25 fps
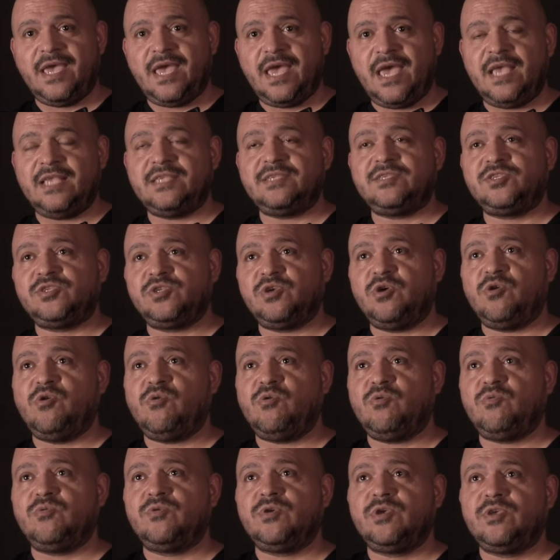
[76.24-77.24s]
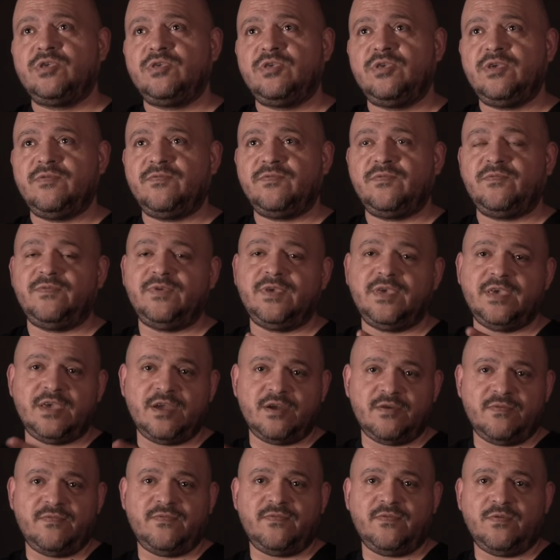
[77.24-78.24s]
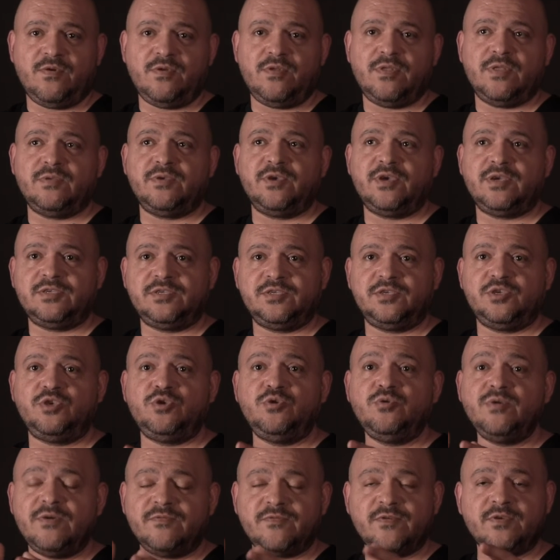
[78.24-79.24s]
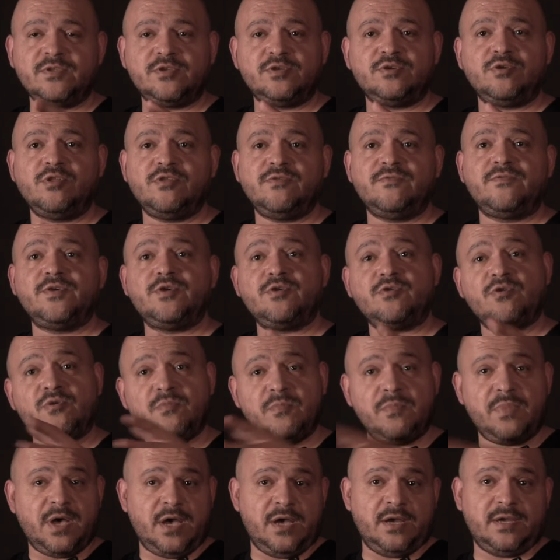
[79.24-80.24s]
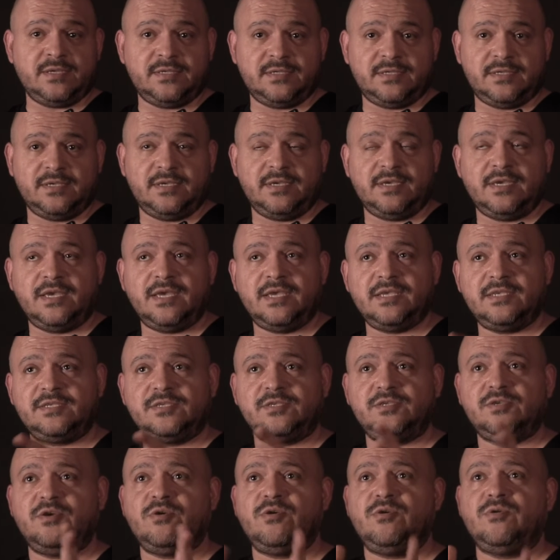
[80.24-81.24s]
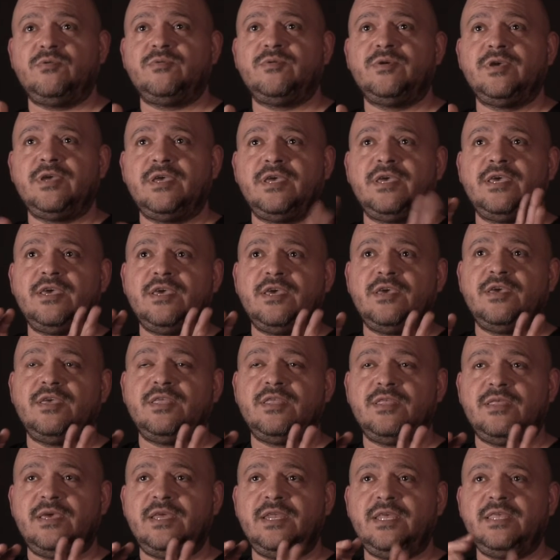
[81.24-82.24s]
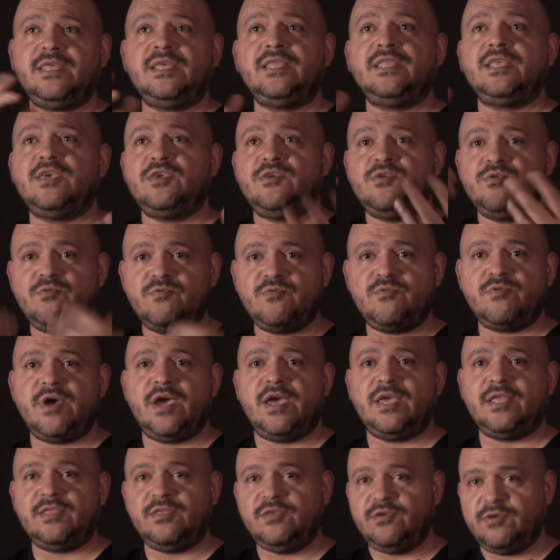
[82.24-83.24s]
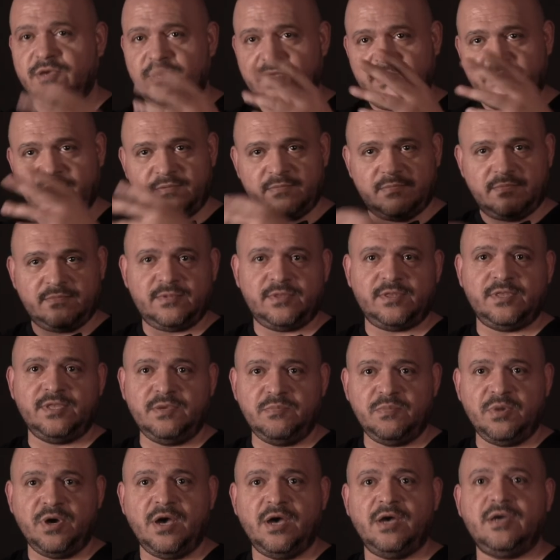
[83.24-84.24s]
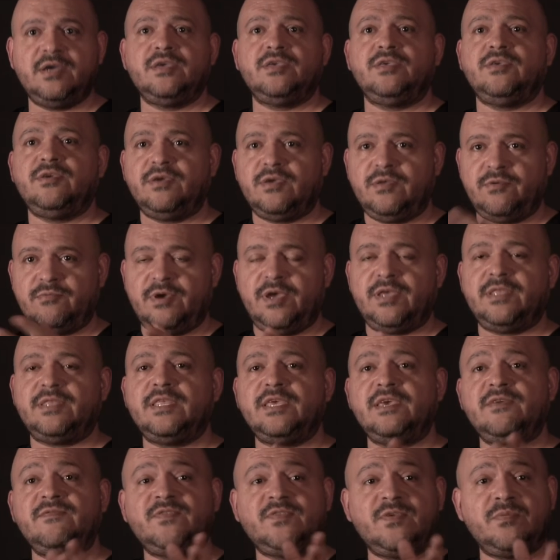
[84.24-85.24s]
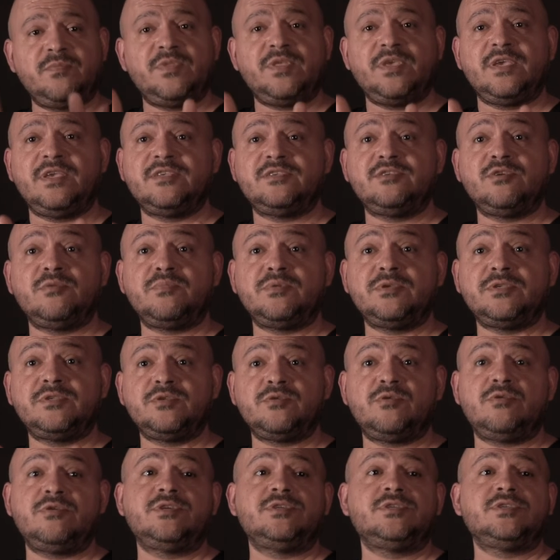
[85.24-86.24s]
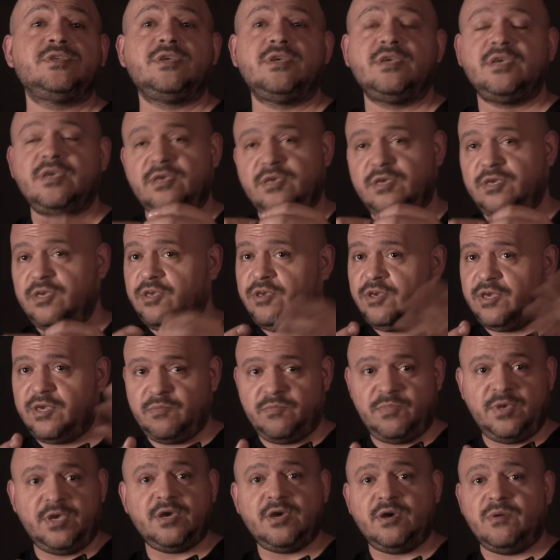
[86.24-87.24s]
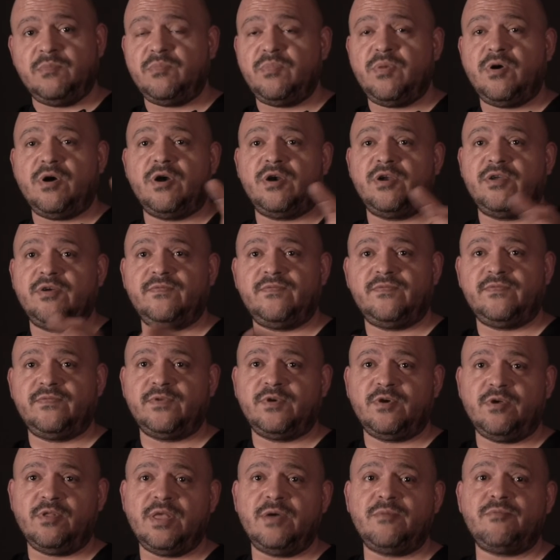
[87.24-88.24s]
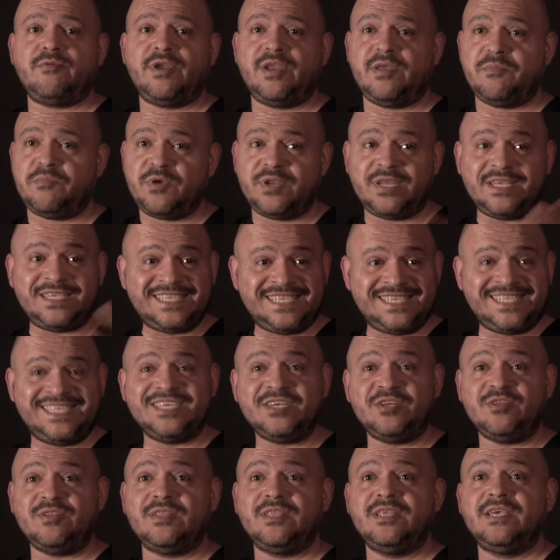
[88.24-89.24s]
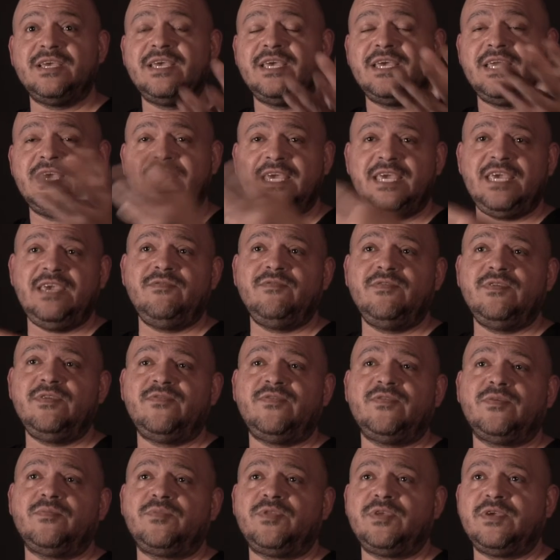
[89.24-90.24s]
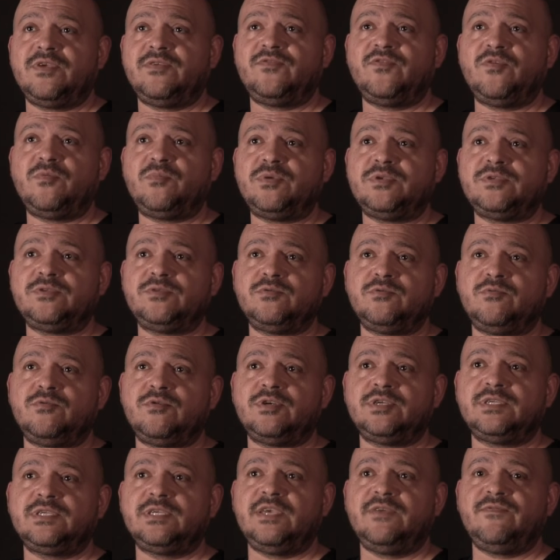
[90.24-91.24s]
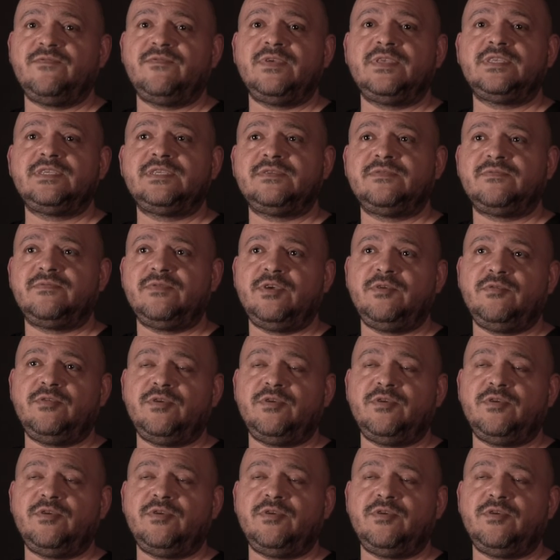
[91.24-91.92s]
And so you have to be careful because you have control over your own bugs. And so anything that you write, you can debug, you can write. If something is open source, you can become part of collaborating. But it's still, even if something is open source, if it's